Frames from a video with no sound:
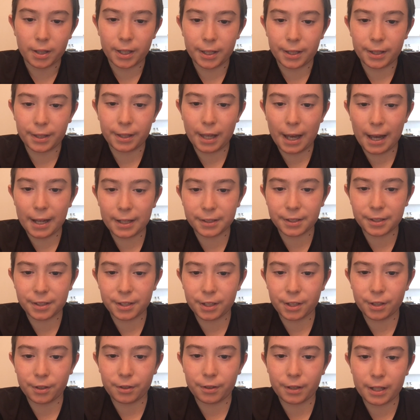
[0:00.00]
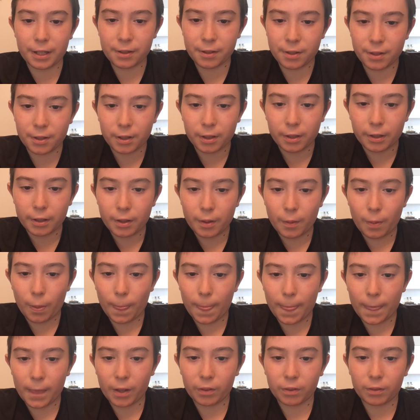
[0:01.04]
In that series,
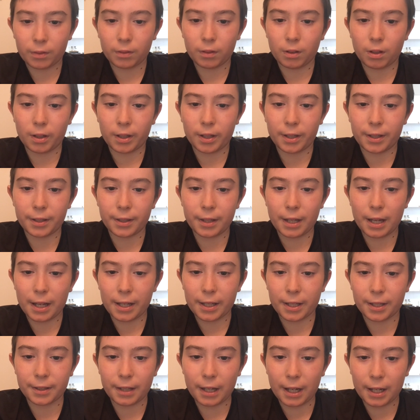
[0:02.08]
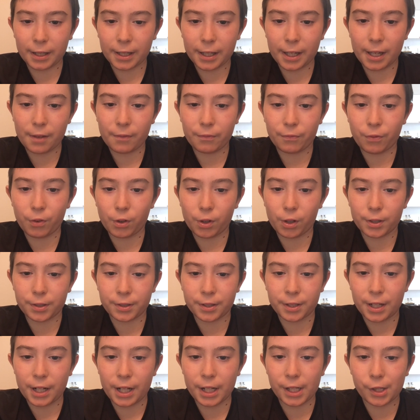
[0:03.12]
in that in that game four,
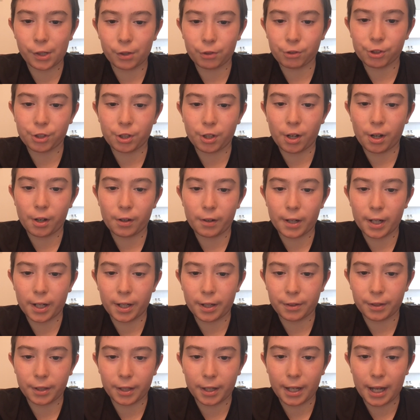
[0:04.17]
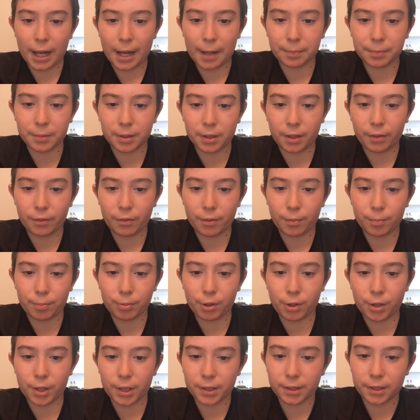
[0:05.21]
Zdeno Chara, the captain of the
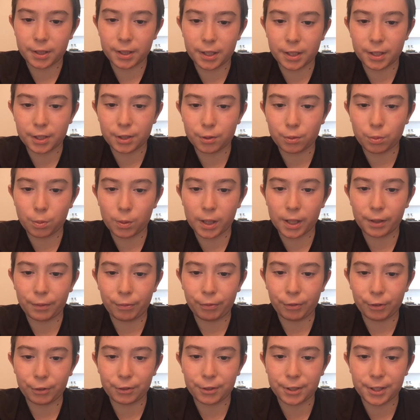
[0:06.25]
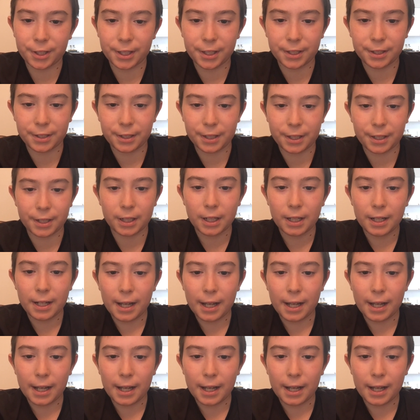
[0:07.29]
Bruins in his 21st season,